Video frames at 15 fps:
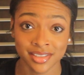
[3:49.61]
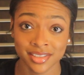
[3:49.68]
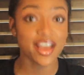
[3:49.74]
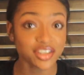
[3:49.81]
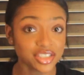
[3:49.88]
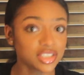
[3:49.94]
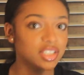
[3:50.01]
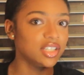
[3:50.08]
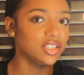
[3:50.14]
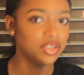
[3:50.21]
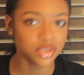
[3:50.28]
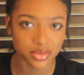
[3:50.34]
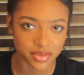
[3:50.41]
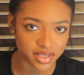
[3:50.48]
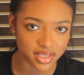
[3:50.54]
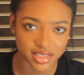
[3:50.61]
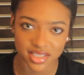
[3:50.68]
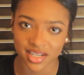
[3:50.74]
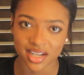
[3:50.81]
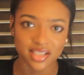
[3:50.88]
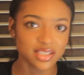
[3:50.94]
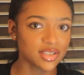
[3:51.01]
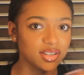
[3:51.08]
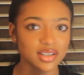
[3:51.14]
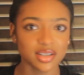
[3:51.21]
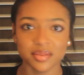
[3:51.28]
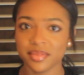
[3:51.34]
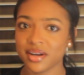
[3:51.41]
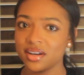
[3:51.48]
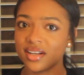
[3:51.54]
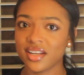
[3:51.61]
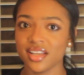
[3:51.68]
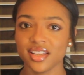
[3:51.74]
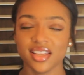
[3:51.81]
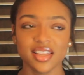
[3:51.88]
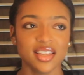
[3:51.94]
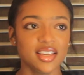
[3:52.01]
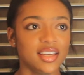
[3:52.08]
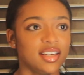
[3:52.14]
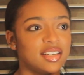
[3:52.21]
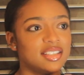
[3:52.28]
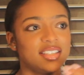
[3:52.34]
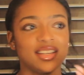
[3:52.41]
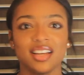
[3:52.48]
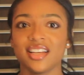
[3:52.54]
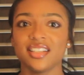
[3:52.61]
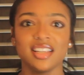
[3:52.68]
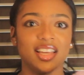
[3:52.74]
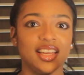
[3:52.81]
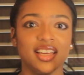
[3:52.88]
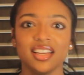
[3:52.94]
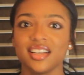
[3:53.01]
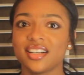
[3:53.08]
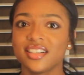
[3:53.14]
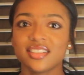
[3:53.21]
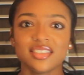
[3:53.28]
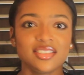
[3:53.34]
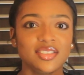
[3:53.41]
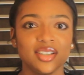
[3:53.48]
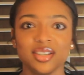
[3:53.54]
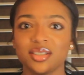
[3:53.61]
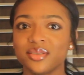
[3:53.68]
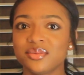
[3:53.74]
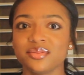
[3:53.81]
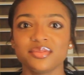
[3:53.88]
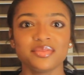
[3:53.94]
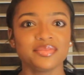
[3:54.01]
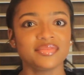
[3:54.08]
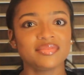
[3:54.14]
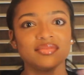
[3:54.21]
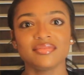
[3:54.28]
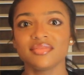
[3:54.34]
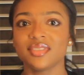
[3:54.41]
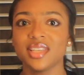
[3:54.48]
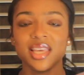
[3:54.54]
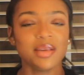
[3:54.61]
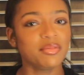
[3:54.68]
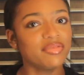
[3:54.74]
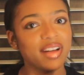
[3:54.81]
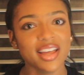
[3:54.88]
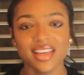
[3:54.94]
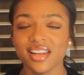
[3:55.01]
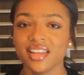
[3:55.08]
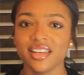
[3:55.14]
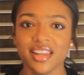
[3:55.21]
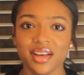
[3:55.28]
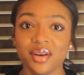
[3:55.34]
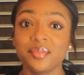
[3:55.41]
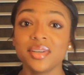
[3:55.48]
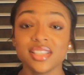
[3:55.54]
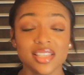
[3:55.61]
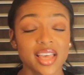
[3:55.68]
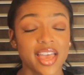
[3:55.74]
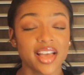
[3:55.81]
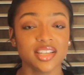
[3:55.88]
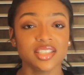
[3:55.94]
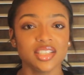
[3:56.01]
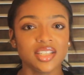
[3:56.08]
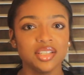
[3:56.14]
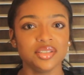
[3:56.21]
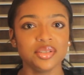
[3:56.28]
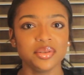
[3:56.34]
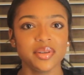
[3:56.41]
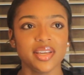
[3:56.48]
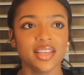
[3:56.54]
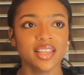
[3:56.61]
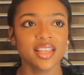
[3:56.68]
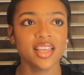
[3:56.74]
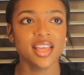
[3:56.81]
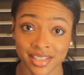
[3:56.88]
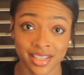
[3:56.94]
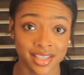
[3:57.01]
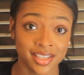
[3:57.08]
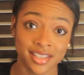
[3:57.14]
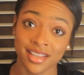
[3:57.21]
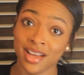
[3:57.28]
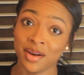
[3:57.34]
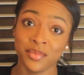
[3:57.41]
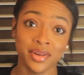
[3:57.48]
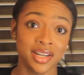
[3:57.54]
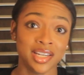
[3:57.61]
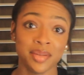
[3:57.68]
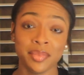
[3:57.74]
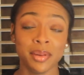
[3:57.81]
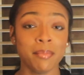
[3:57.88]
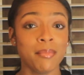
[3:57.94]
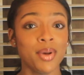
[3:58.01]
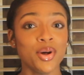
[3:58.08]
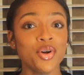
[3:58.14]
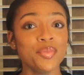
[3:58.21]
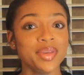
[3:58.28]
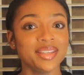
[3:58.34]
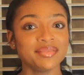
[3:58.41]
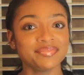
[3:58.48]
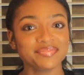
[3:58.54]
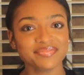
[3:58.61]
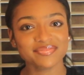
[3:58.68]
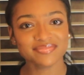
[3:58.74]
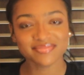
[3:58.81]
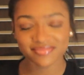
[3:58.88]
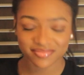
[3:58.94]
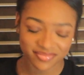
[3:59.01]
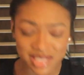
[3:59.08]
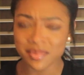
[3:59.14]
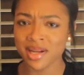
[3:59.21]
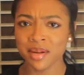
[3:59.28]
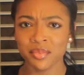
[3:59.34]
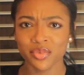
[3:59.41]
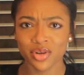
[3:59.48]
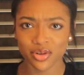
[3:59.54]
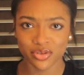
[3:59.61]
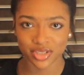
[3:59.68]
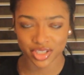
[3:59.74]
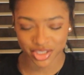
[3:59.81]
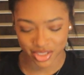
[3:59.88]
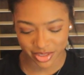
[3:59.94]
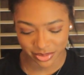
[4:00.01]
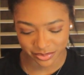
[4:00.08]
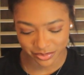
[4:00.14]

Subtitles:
Actually do it. To not talk about it, to not like, you know, keep writing it down, but to actually do it. I want it to be booming. That's my #1 goal this year.